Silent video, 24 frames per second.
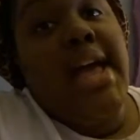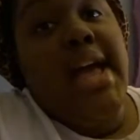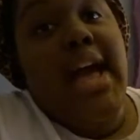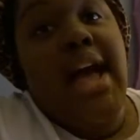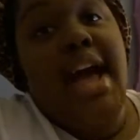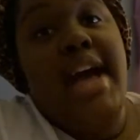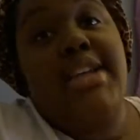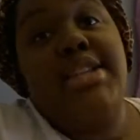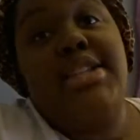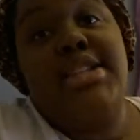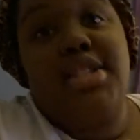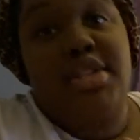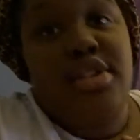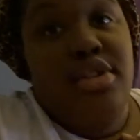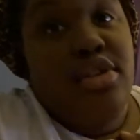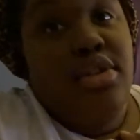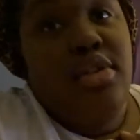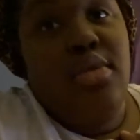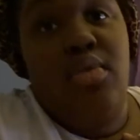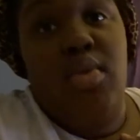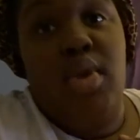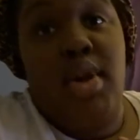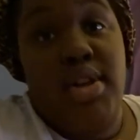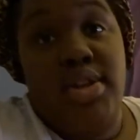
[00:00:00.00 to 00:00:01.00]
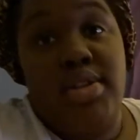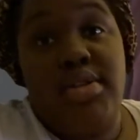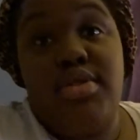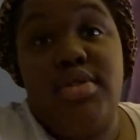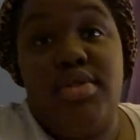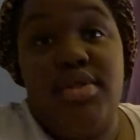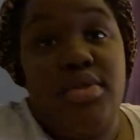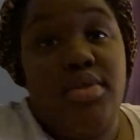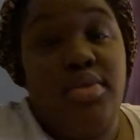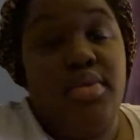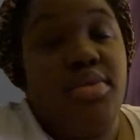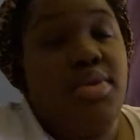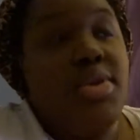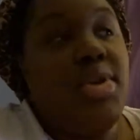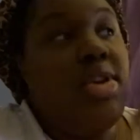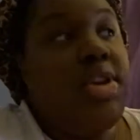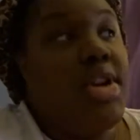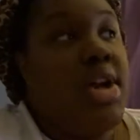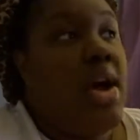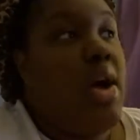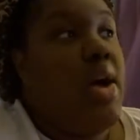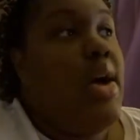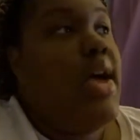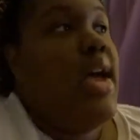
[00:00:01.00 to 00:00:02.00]
I still want to, you
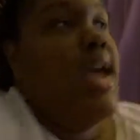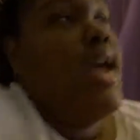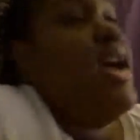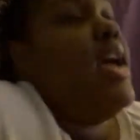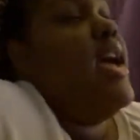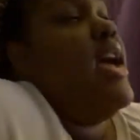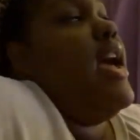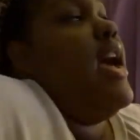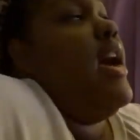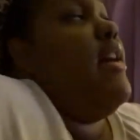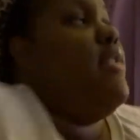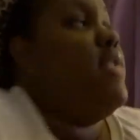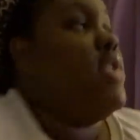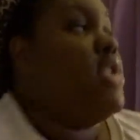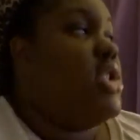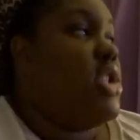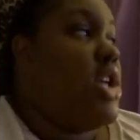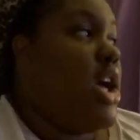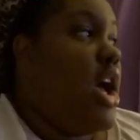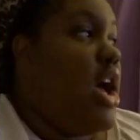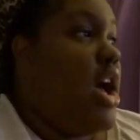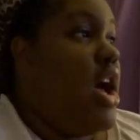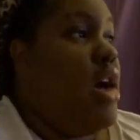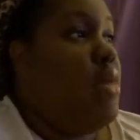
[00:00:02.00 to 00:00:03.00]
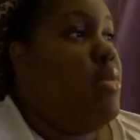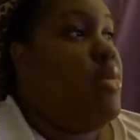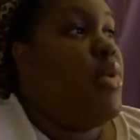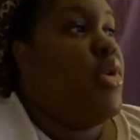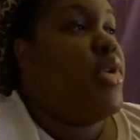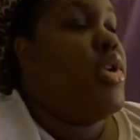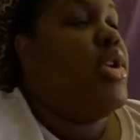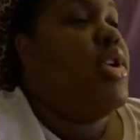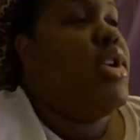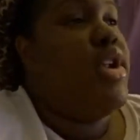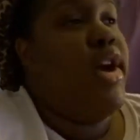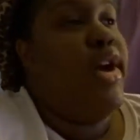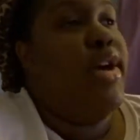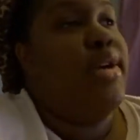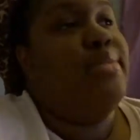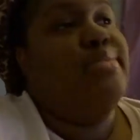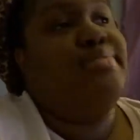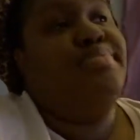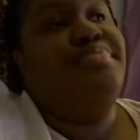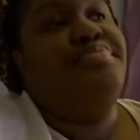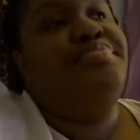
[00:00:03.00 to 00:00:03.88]
know, have a job or you know